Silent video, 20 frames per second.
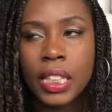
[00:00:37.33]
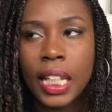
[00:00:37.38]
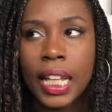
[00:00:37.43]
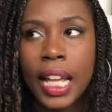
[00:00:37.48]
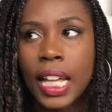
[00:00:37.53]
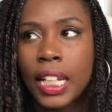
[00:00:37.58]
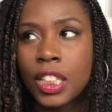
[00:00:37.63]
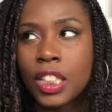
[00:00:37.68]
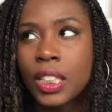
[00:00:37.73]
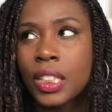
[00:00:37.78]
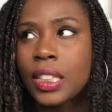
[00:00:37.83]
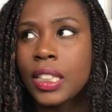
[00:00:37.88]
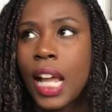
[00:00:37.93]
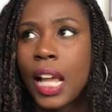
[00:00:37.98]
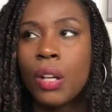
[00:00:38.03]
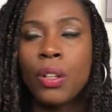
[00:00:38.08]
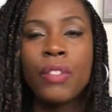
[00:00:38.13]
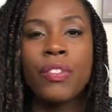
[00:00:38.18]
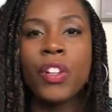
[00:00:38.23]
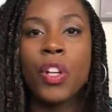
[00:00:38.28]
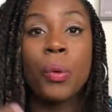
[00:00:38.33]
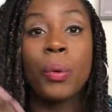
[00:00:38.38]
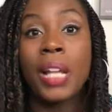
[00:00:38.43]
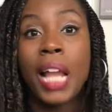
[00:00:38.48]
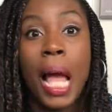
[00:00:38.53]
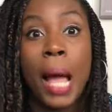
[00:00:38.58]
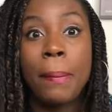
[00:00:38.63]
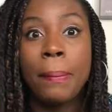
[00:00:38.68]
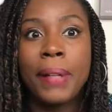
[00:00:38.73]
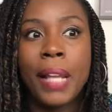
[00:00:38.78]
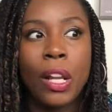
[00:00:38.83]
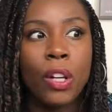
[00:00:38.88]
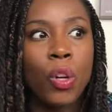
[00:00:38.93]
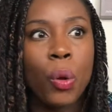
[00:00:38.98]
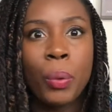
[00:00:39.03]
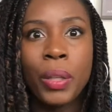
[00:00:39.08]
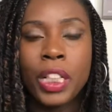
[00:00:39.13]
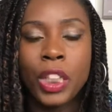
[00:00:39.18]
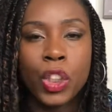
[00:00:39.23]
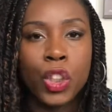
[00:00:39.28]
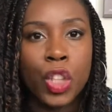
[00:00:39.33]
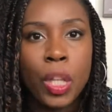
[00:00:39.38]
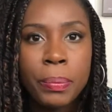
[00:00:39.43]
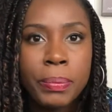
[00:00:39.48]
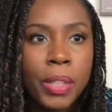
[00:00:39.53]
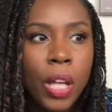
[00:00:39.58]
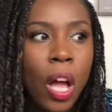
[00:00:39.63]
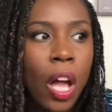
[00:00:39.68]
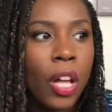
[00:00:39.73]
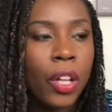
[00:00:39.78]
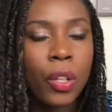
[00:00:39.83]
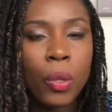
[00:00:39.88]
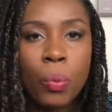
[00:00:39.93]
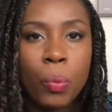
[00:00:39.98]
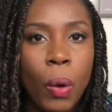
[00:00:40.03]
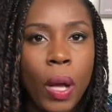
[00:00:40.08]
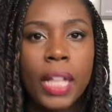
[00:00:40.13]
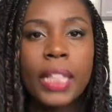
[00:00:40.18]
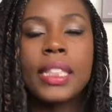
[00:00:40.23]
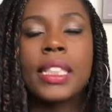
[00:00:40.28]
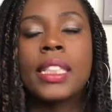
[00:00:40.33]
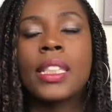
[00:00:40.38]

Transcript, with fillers: Like I just, I don't even know what happened. I don't know what he tripped on or what.